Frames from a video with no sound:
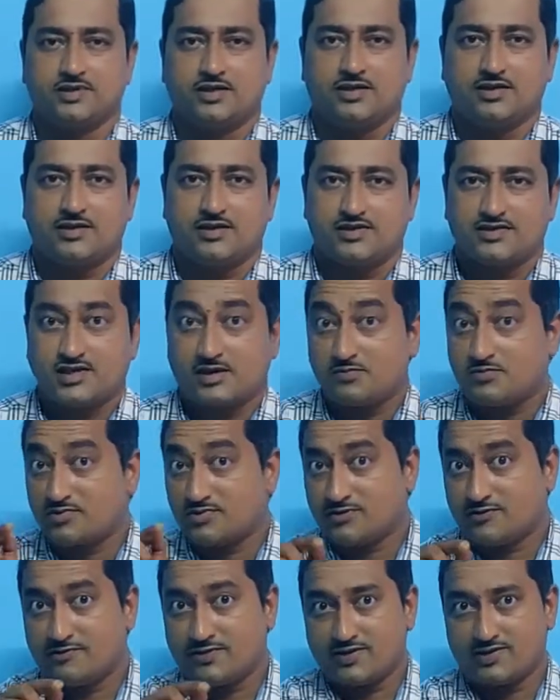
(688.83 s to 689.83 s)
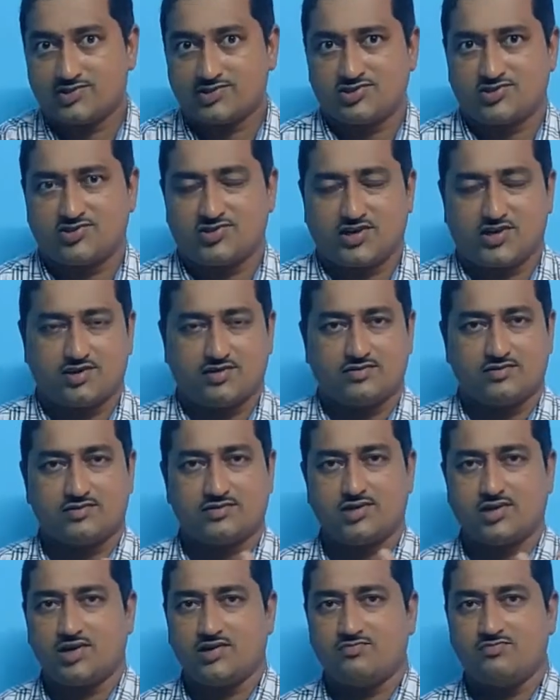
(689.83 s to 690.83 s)
Let's come to the first
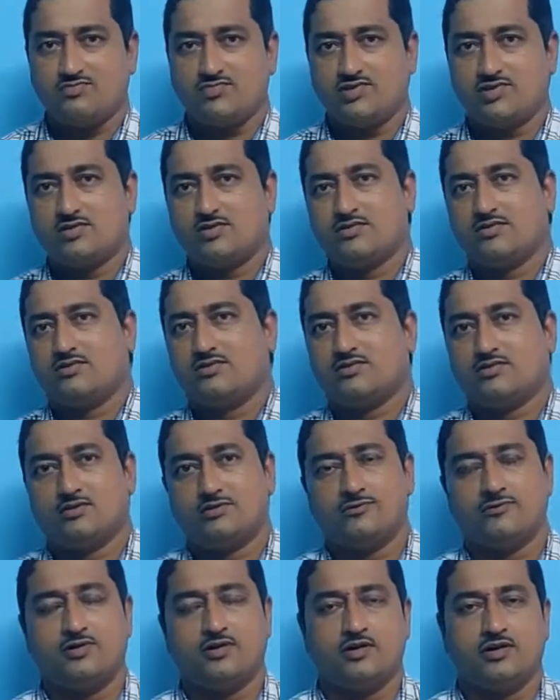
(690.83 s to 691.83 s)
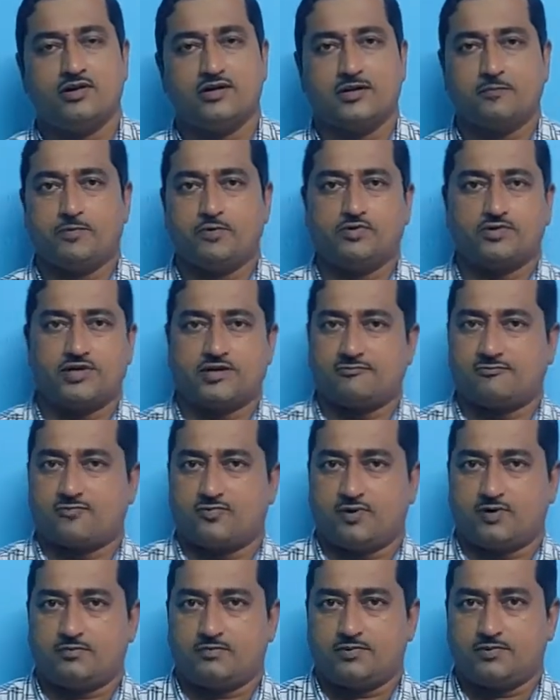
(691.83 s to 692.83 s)
change of reporting
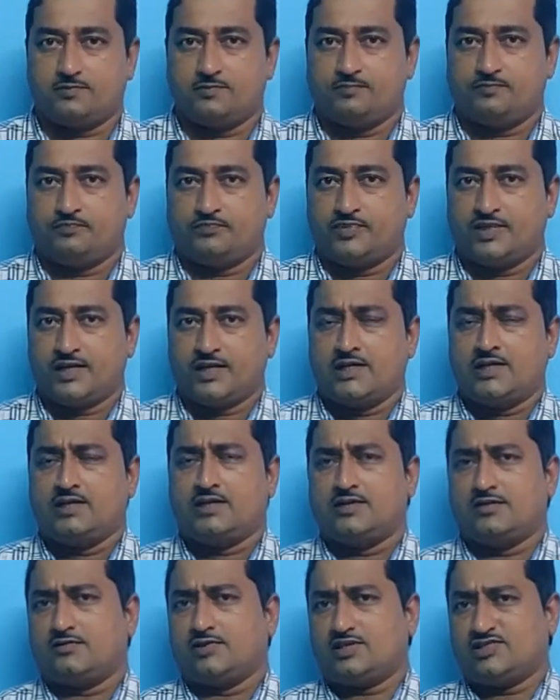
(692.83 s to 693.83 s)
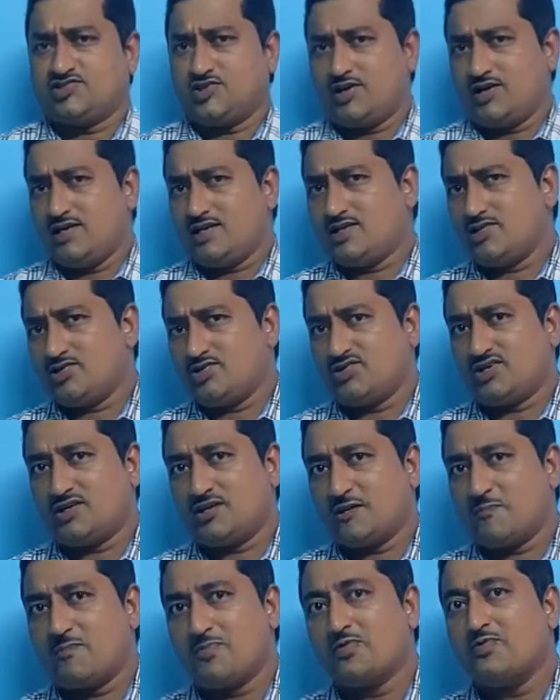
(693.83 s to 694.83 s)
verb. While changing the
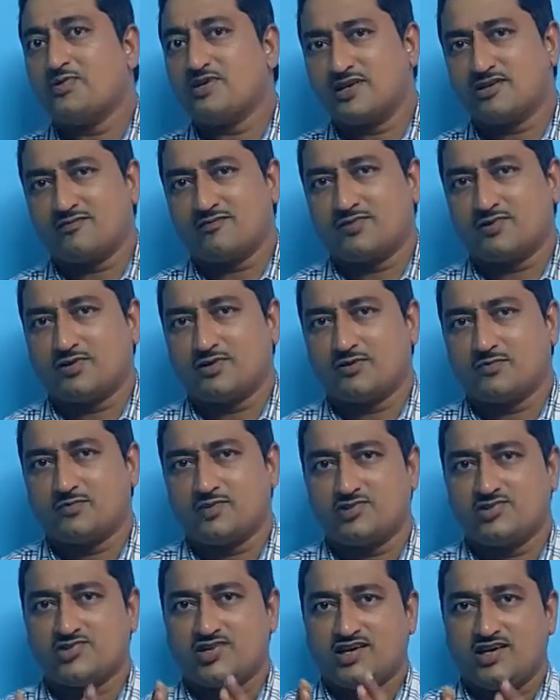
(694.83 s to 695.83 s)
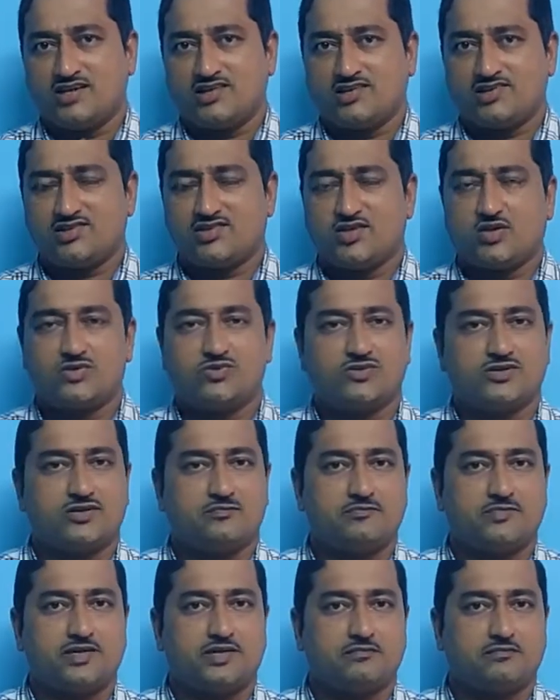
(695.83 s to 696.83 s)
reporting verb, the change is usually
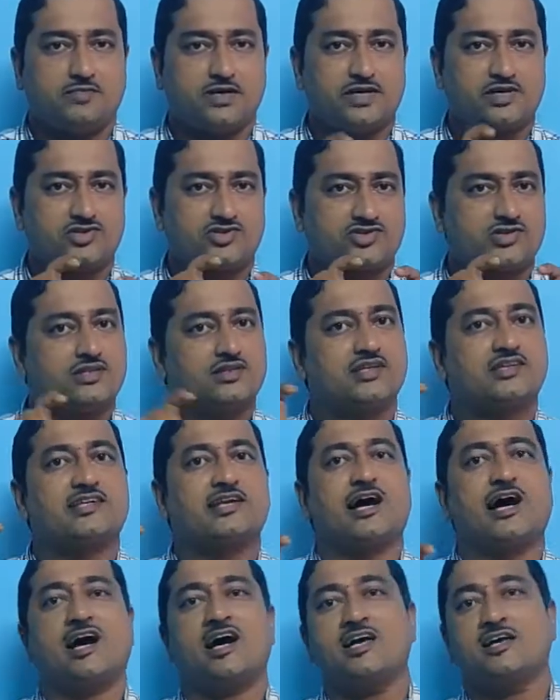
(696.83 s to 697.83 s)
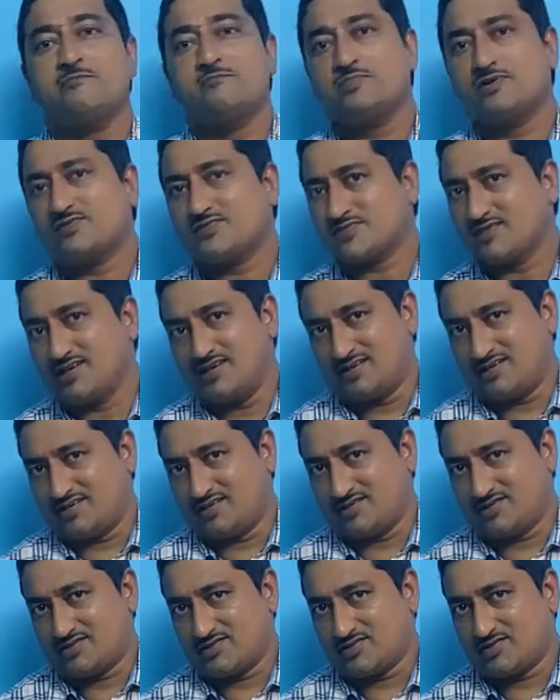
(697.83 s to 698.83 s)
made based on the type of
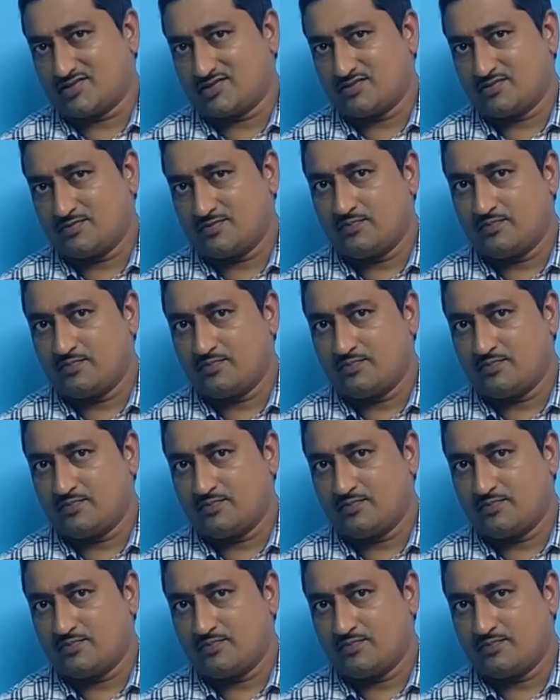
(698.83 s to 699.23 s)
sentences.